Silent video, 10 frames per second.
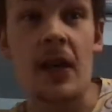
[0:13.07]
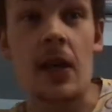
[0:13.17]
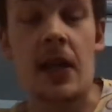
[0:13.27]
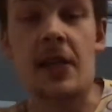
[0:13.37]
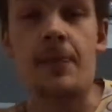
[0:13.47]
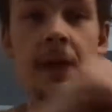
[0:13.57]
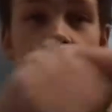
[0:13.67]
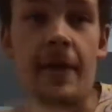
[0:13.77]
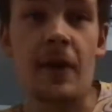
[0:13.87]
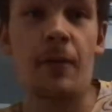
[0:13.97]

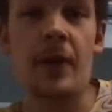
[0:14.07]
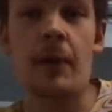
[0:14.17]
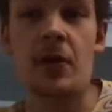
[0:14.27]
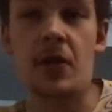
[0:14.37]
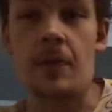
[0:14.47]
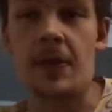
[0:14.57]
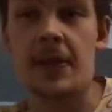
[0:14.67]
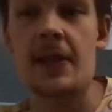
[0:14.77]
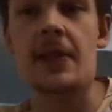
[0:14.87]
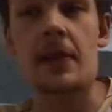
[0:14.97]
SPFL Premiership
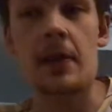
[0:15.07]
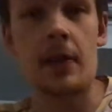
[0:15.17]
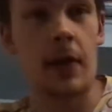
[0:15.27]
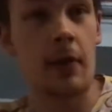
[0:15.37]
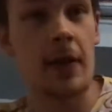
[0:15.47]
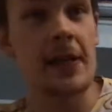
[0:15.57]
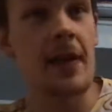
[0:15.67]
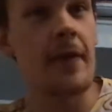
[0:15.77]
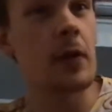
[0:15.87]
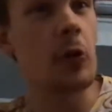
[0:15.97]
season. Now let's
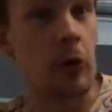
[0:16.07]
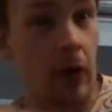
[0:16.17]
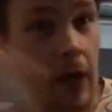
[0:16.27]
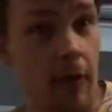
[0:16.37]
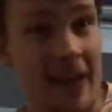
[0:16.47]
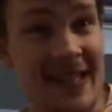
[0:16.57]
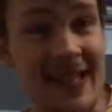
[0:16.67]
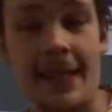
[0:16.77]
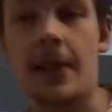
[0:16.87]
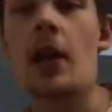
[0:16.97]
have a look at how I did